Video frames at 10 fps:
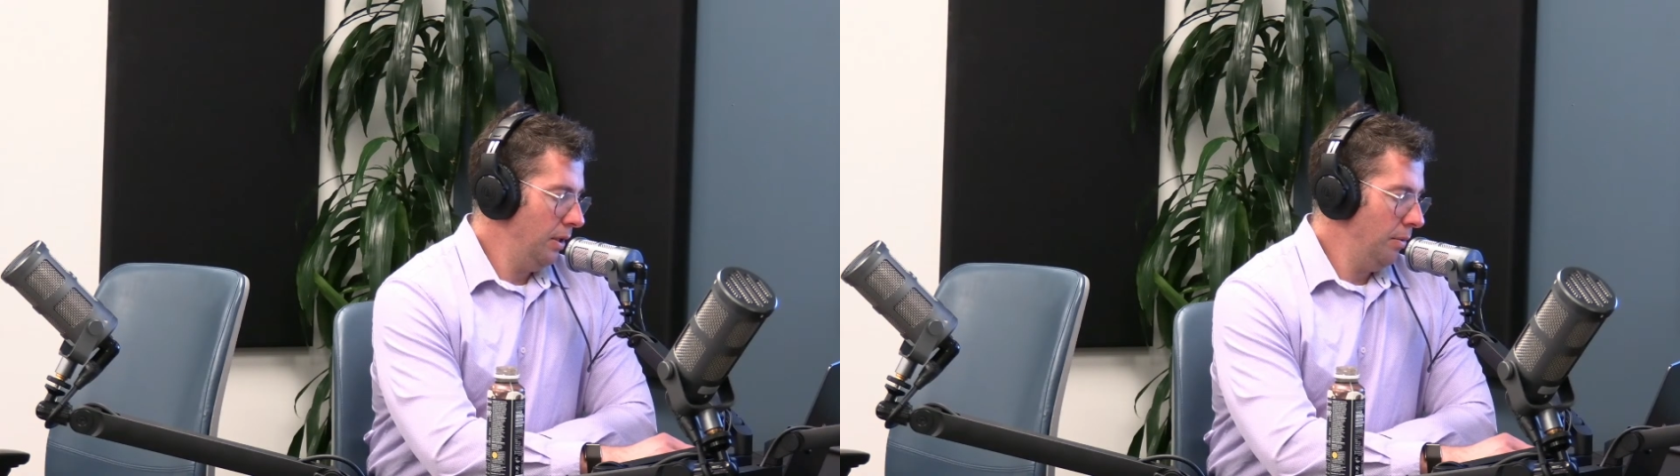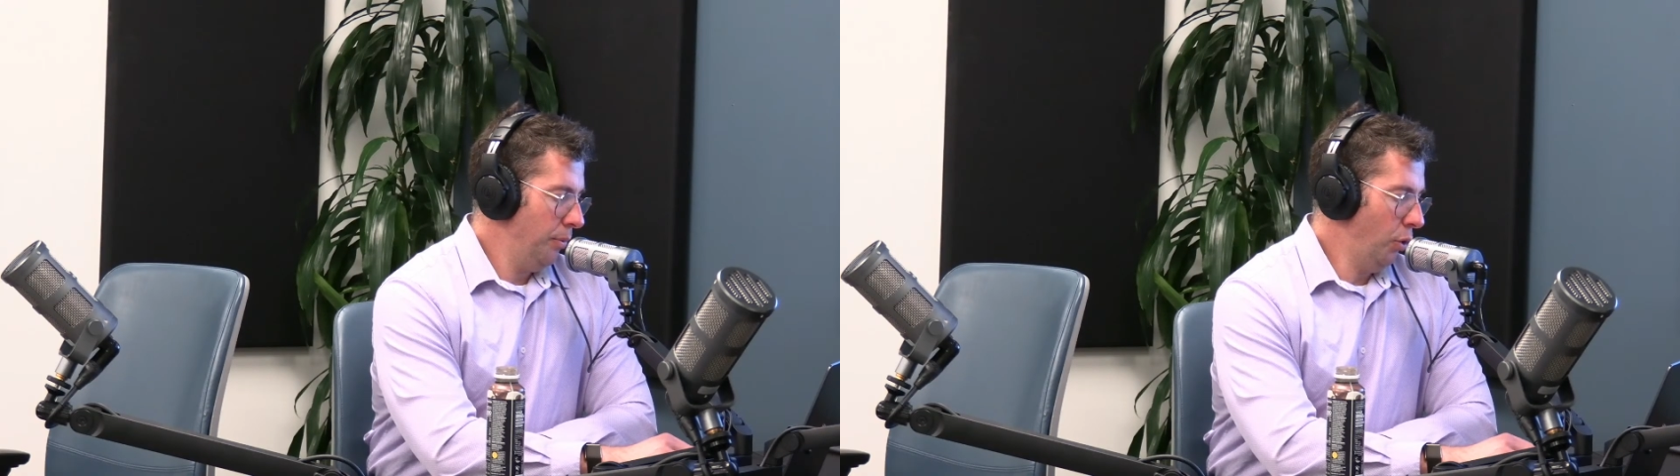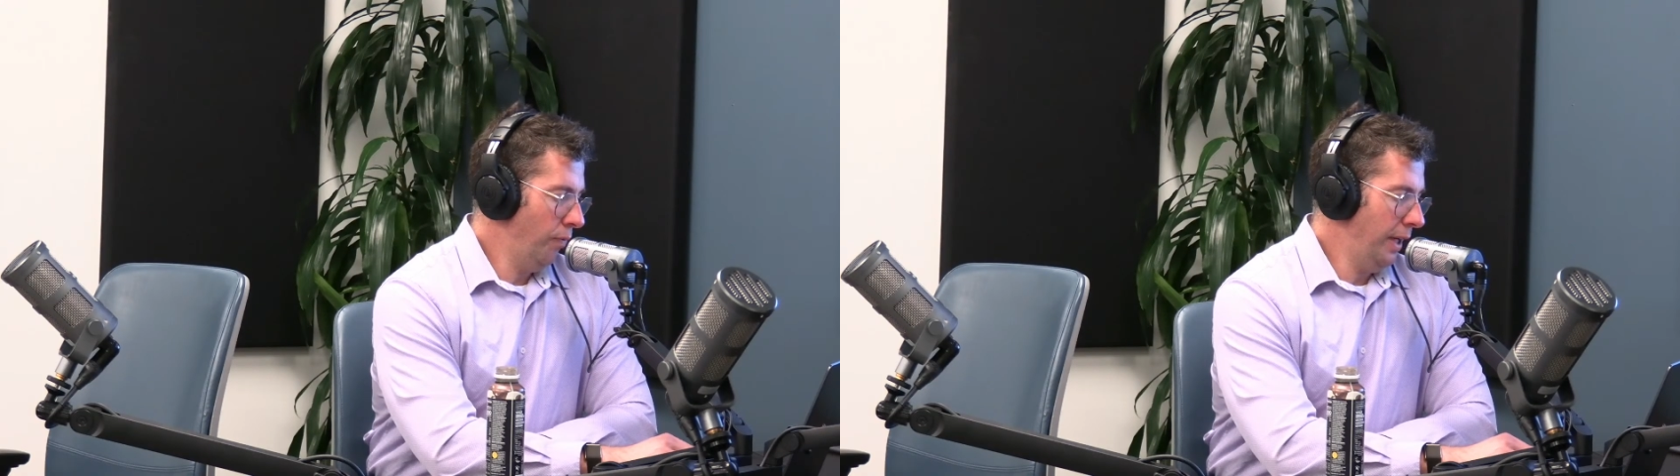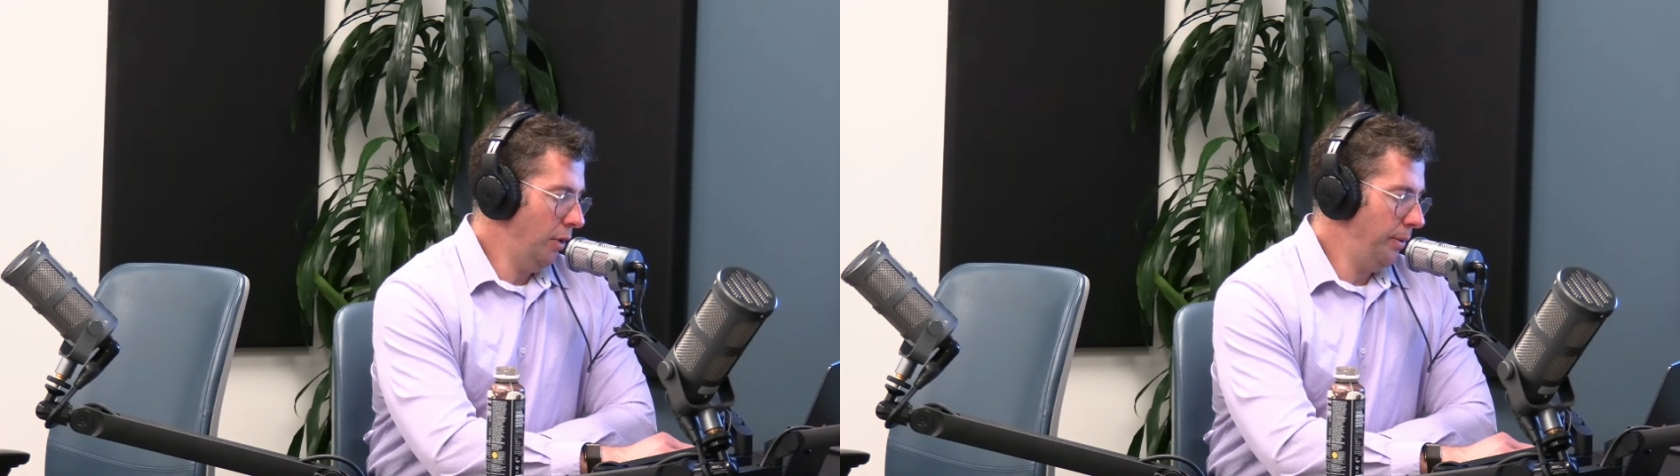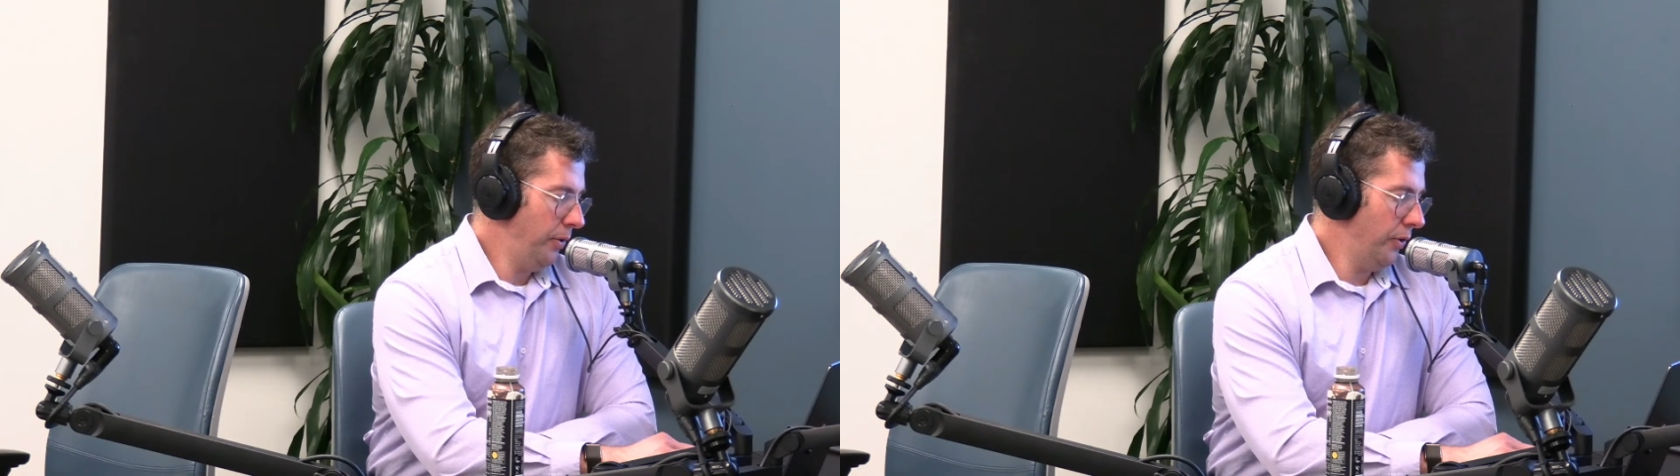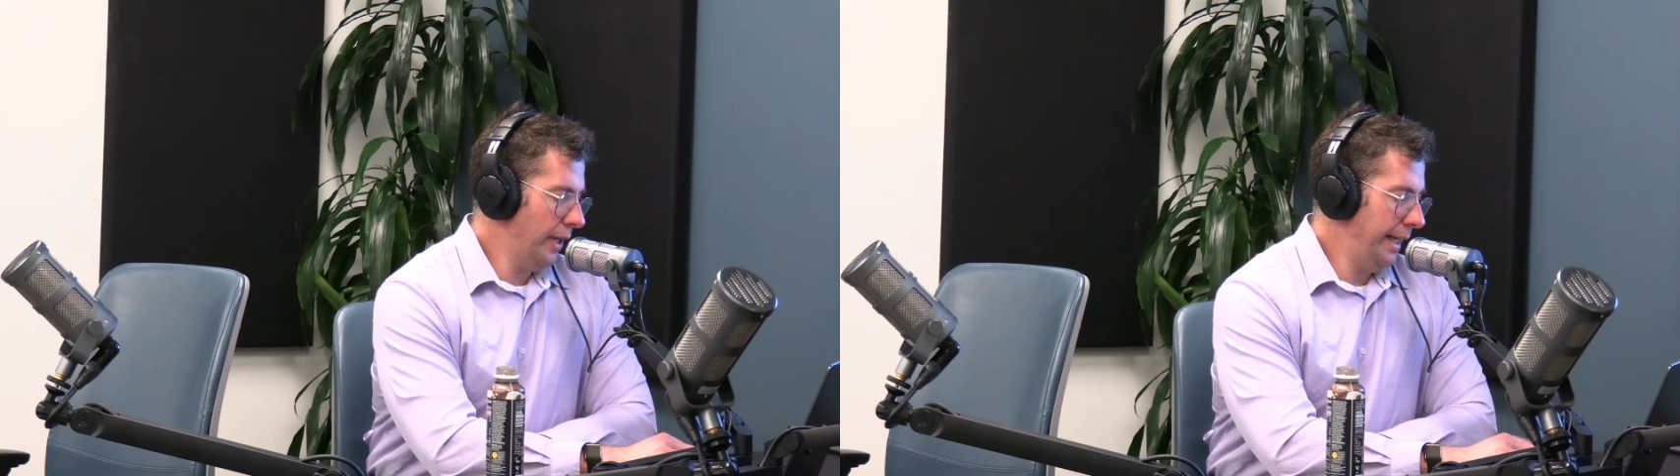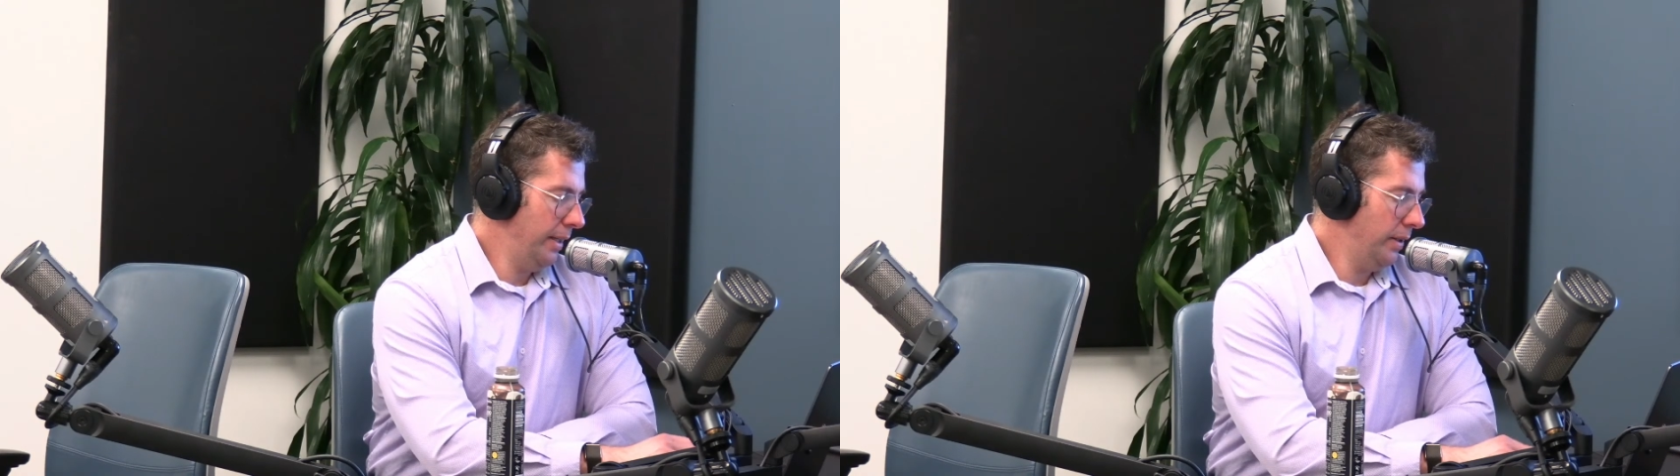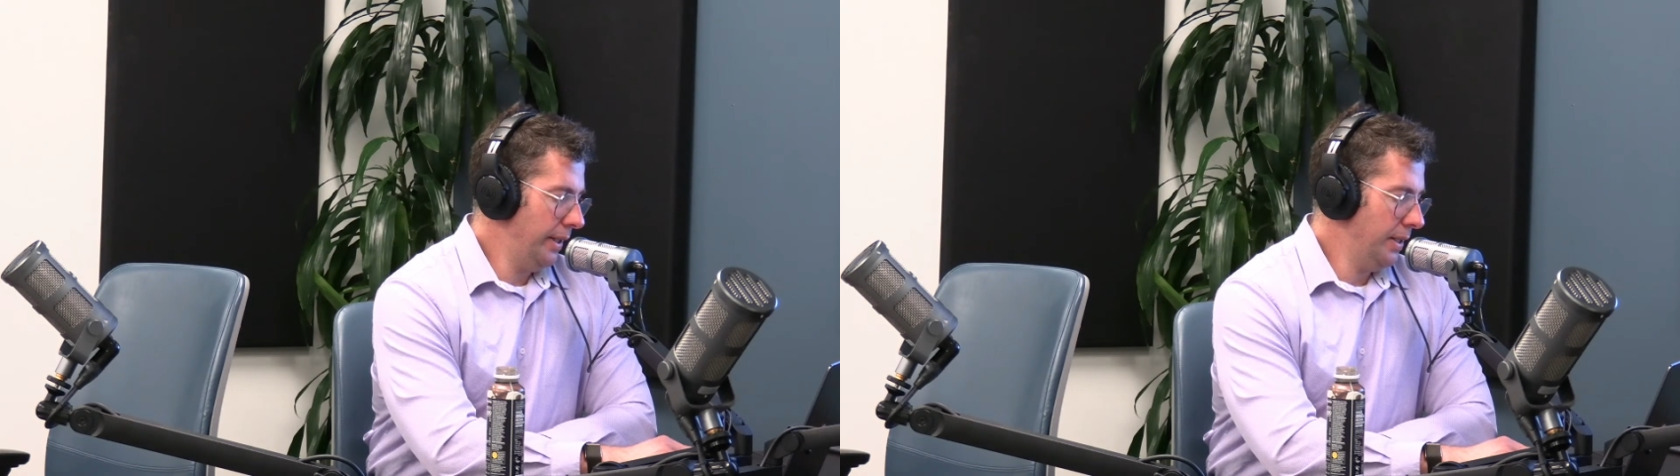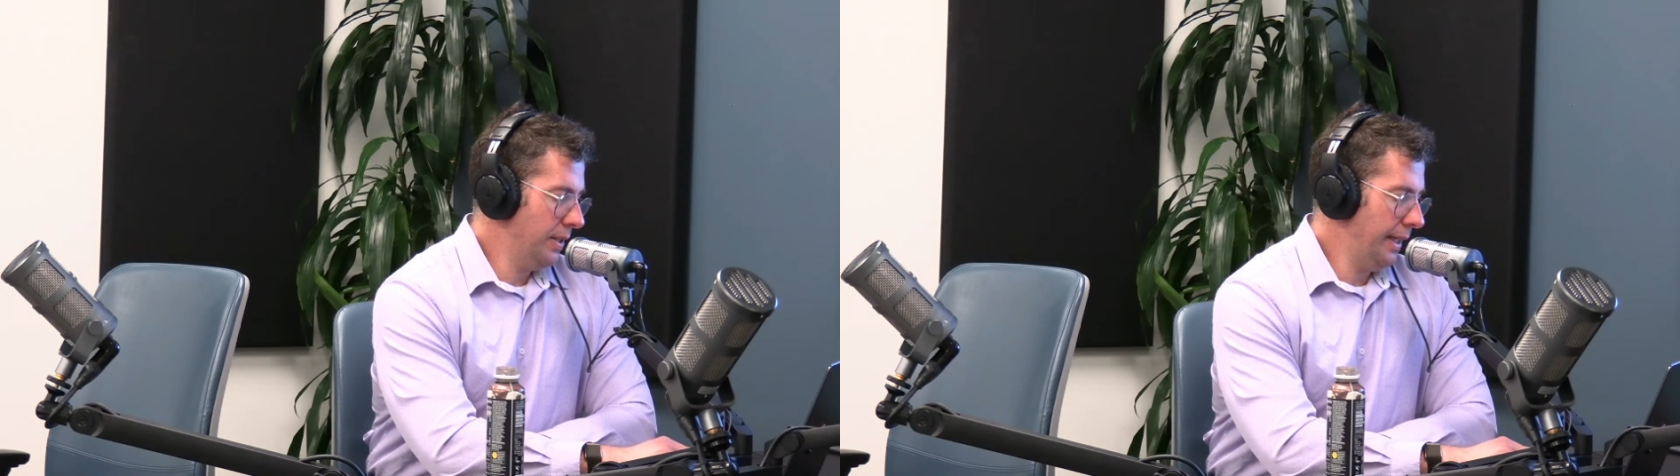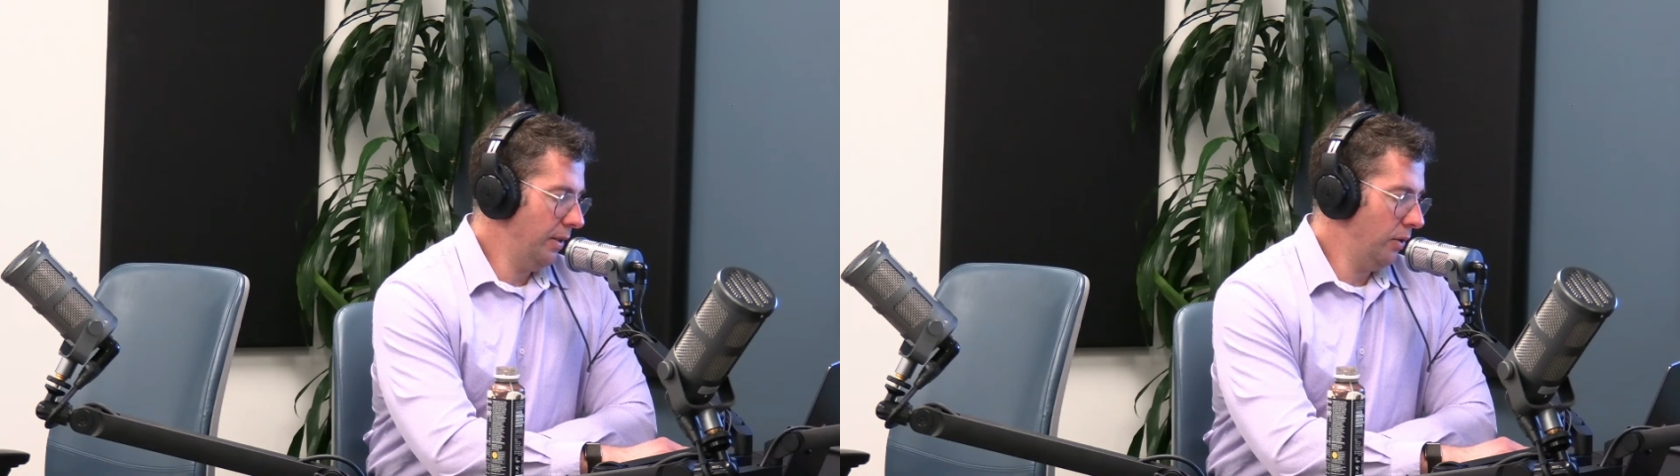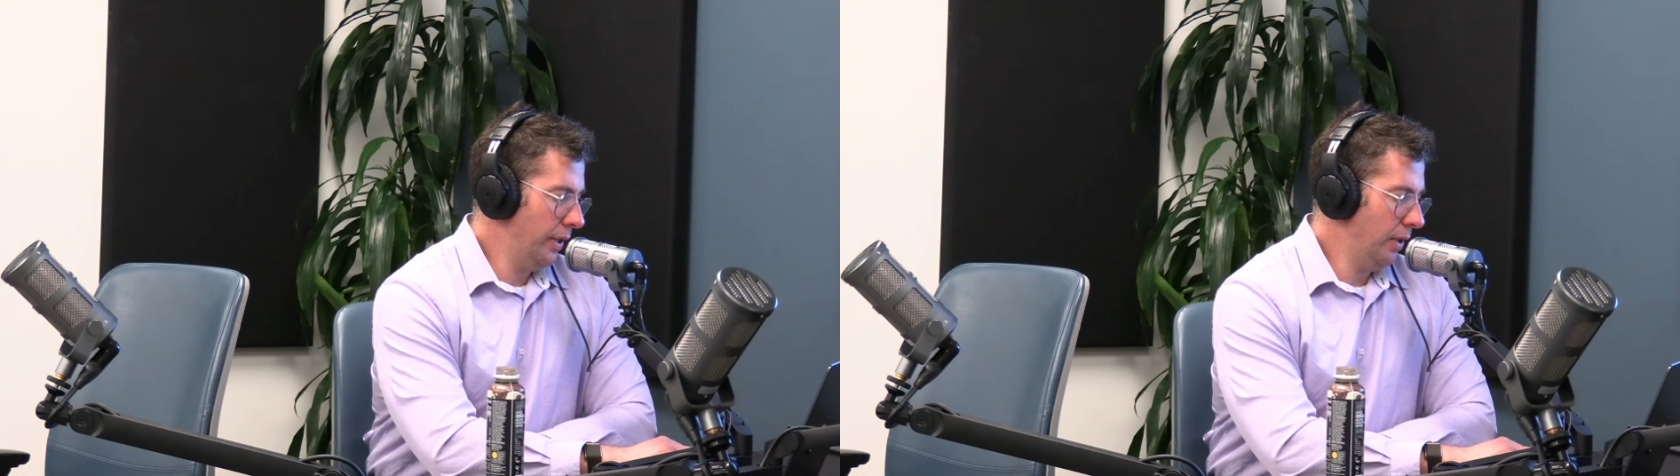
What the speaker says: profile builder, analytics and learning